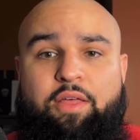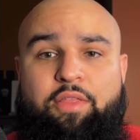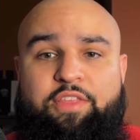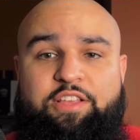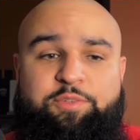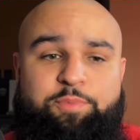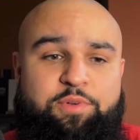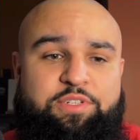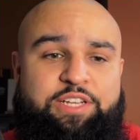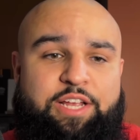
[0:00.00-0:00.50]

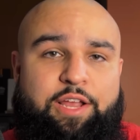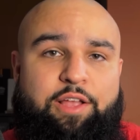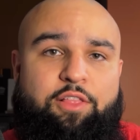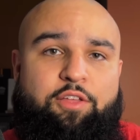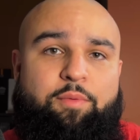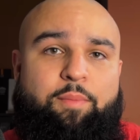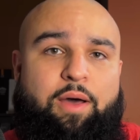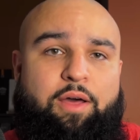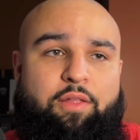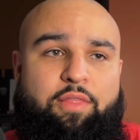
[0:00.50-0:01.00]
This
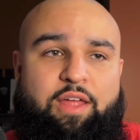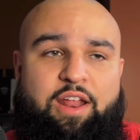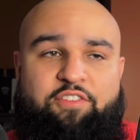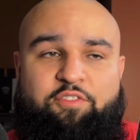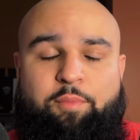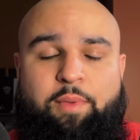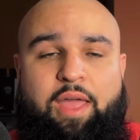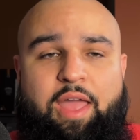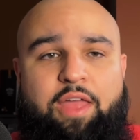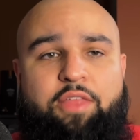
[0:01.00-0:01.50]
particular model that I have
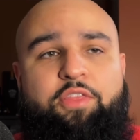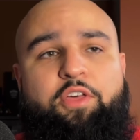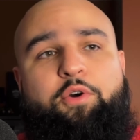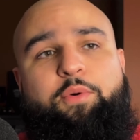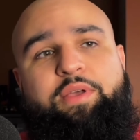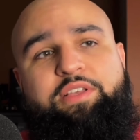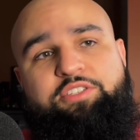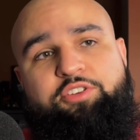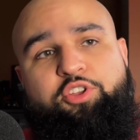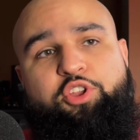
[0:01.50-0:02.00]
in my hand though
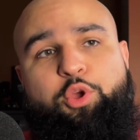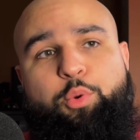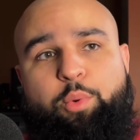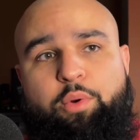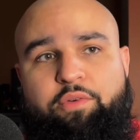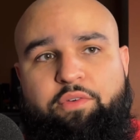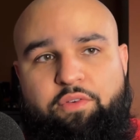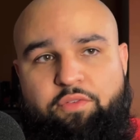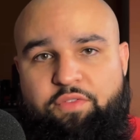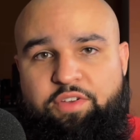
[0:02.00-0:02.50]
is a newer
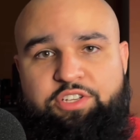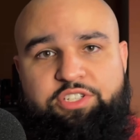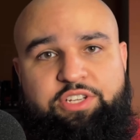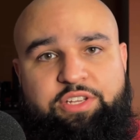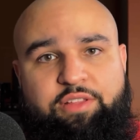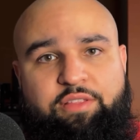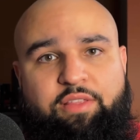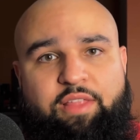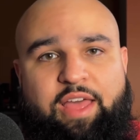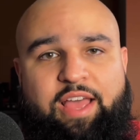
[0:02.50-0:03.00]

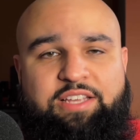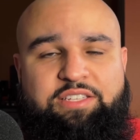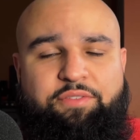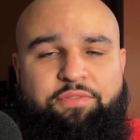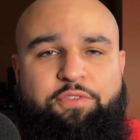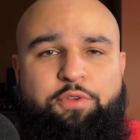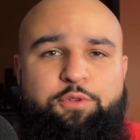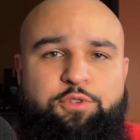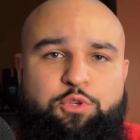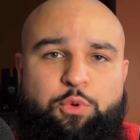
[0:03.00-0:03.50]
revision that has a
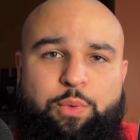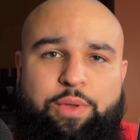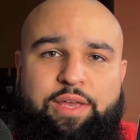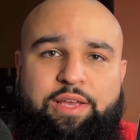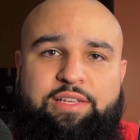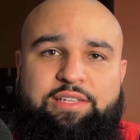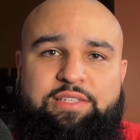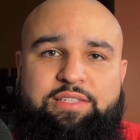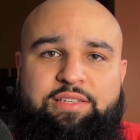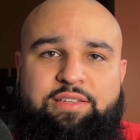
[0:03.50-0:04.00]
few
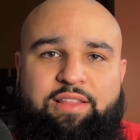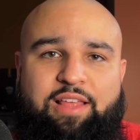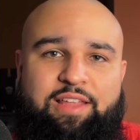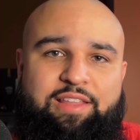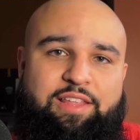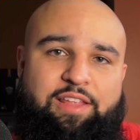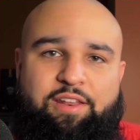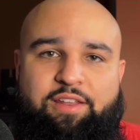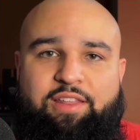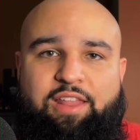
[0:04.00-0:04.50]
tweaks that
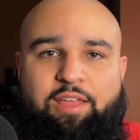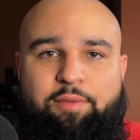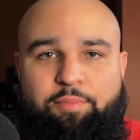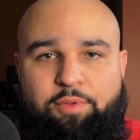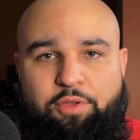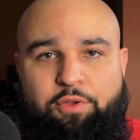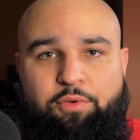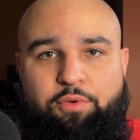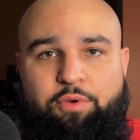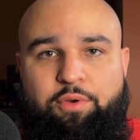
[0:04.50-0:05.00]
didn't
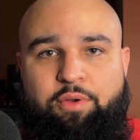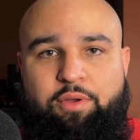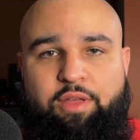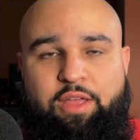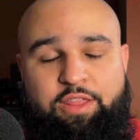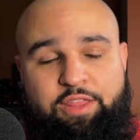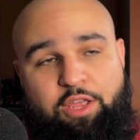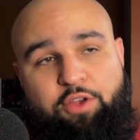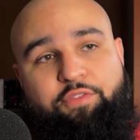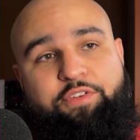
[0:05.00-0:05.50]
debut
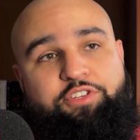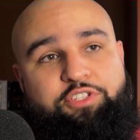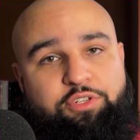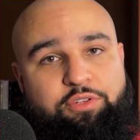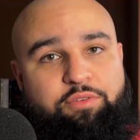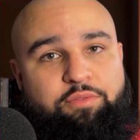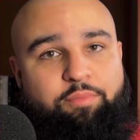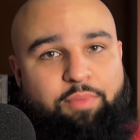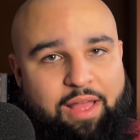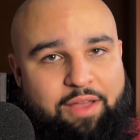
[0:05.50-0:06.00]
in the
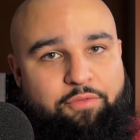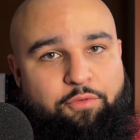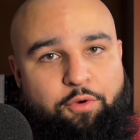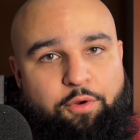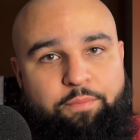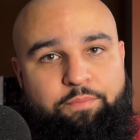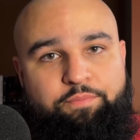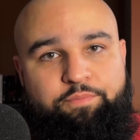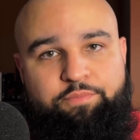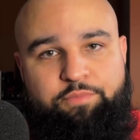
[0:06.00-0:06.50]
original
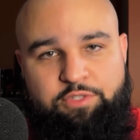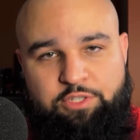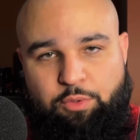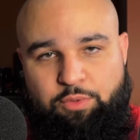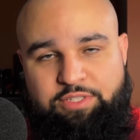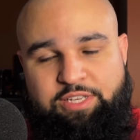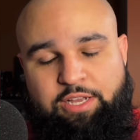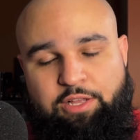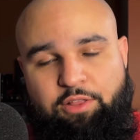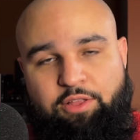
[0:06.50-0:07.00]
platform. So we'll
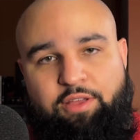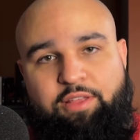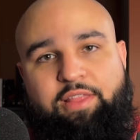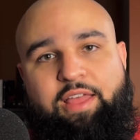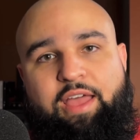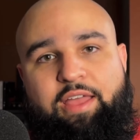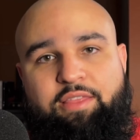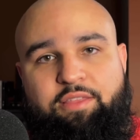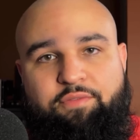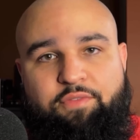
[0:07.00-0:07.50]
take a look at
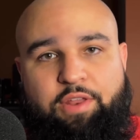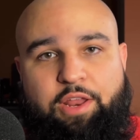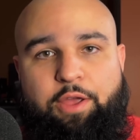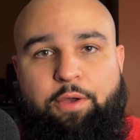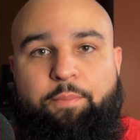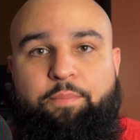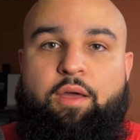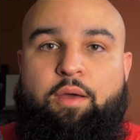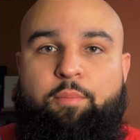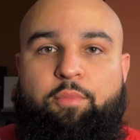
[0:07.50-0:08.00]
that in the video.
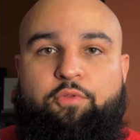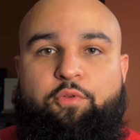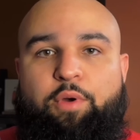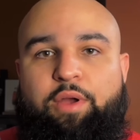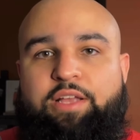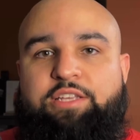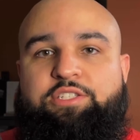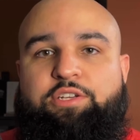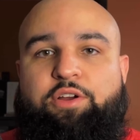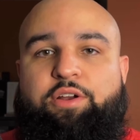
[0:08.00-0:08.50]
Before I
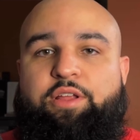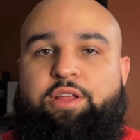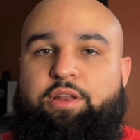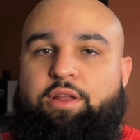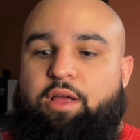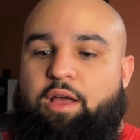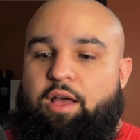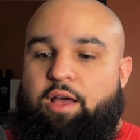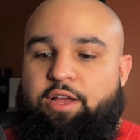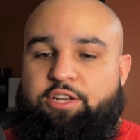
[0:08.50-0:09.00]
get
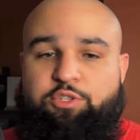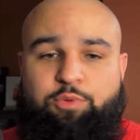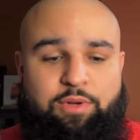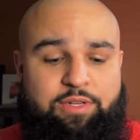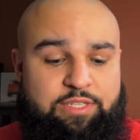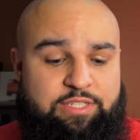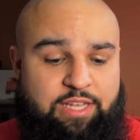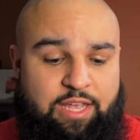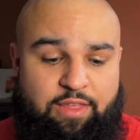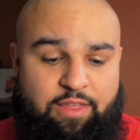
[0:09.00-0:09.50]
started, I just want to say